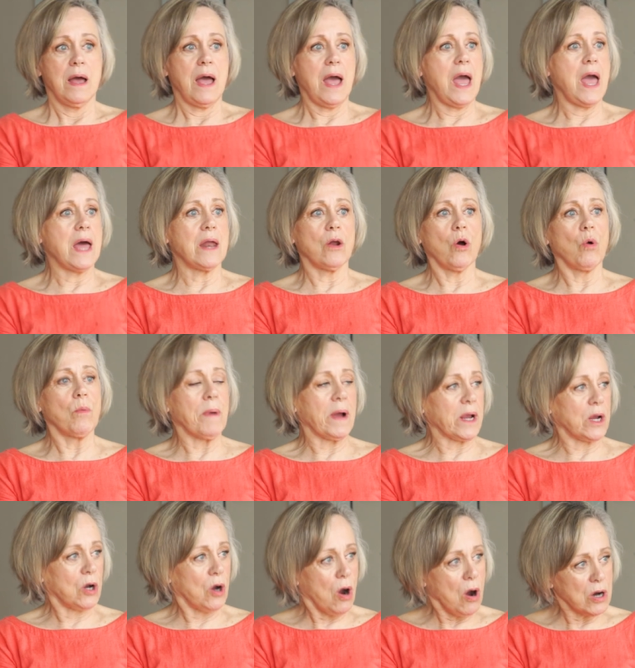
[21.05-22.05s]
and oh my
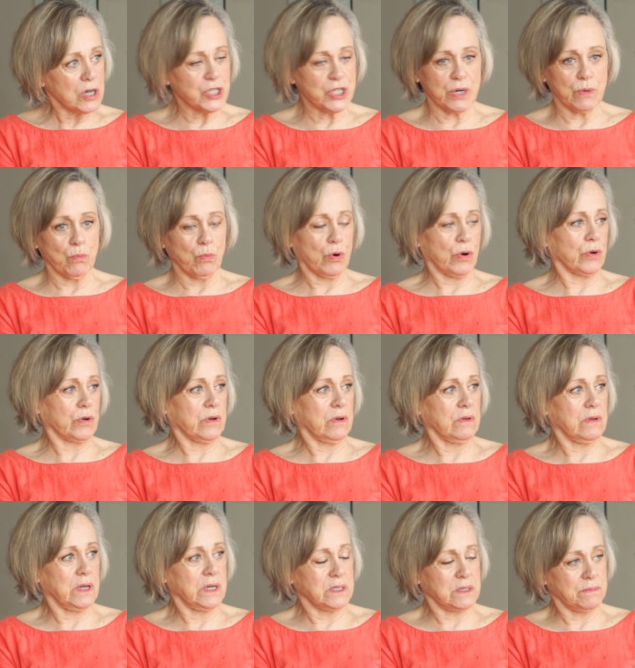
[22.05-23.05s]
gosh, it worked,
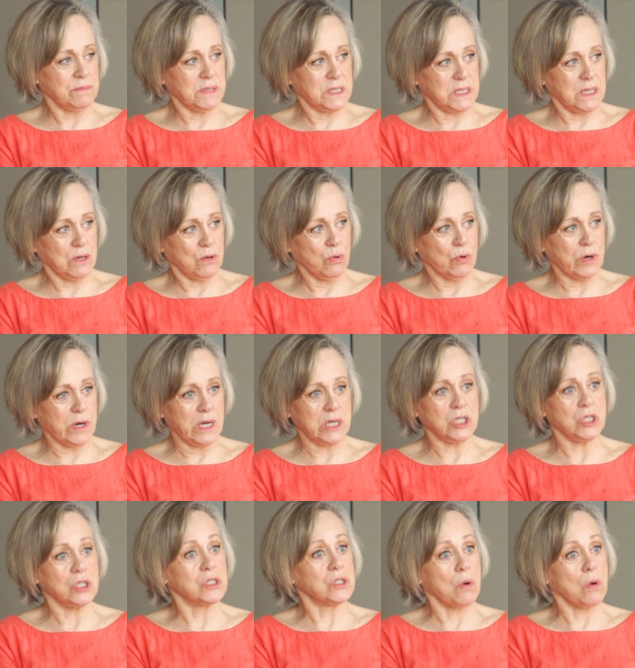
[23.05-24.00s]
intimacy coordination.